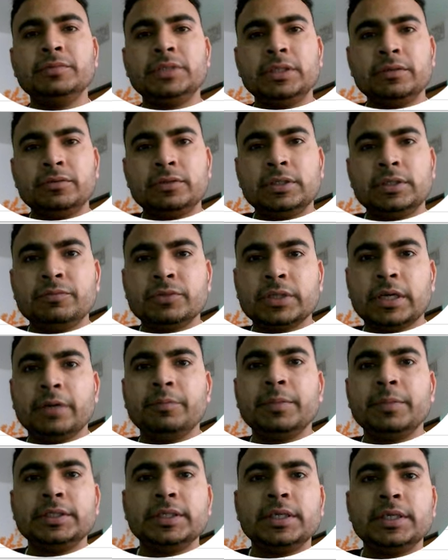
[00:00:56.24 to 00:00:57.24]
If you haven't
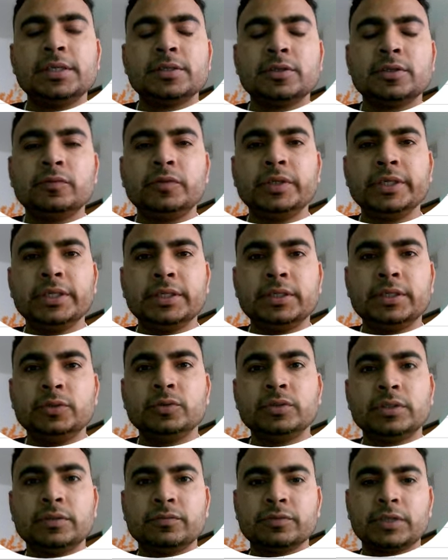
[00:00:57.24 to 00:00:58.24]
subscribed my channel so
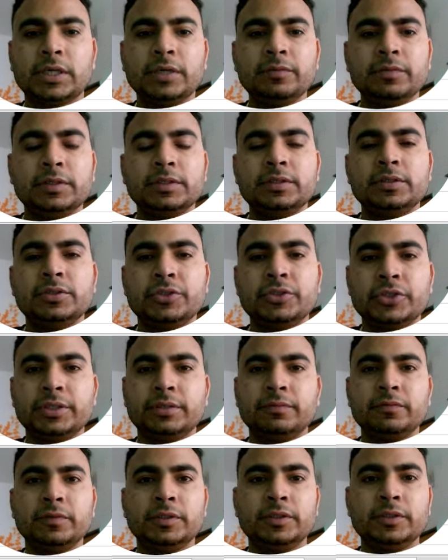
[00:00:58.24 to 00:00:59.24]
far, do subscribe and
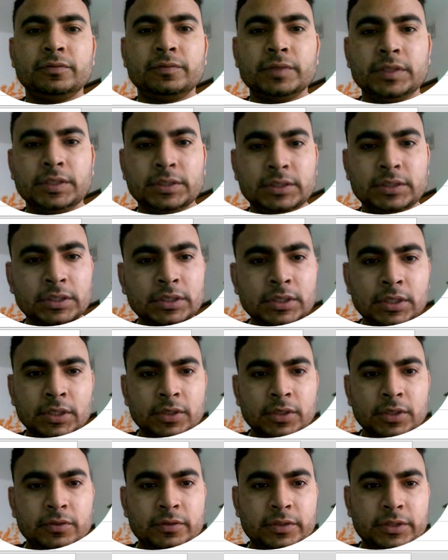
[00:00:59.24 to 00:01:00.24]
share with your friends.
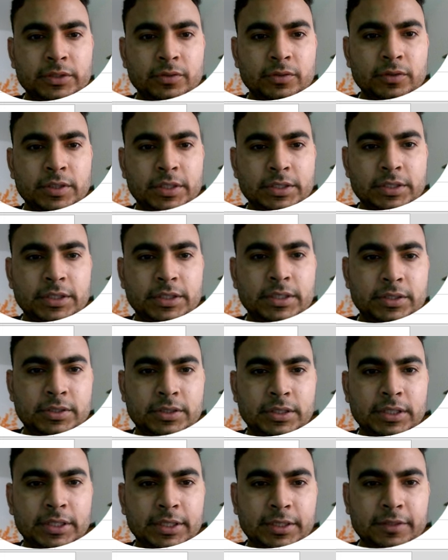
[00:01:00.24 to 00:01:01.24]
Right, so let's
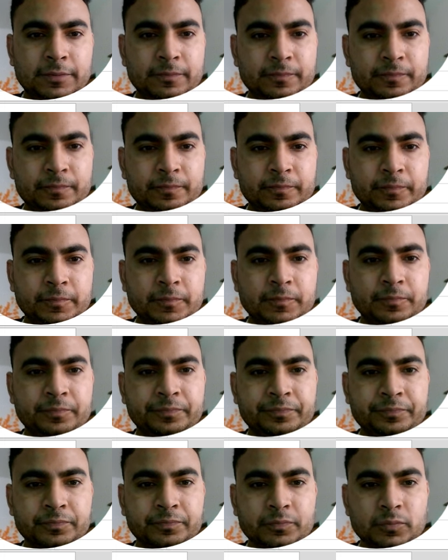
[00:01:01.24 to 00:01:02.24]
get started.
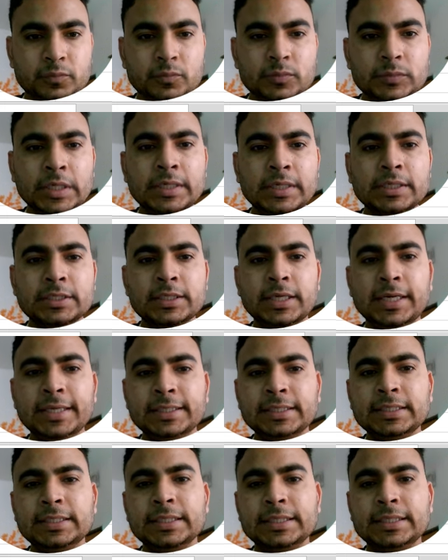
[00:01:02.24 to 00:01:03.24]

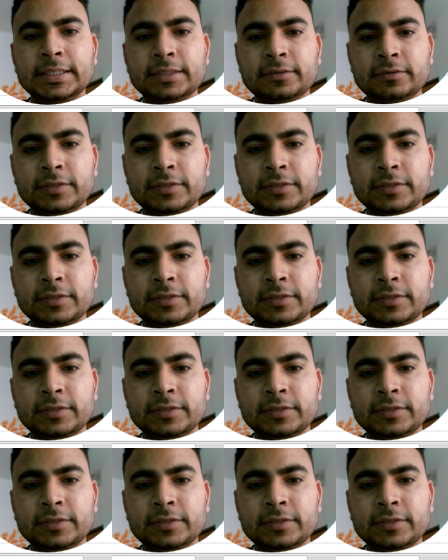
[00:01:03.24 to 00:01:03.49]
Select the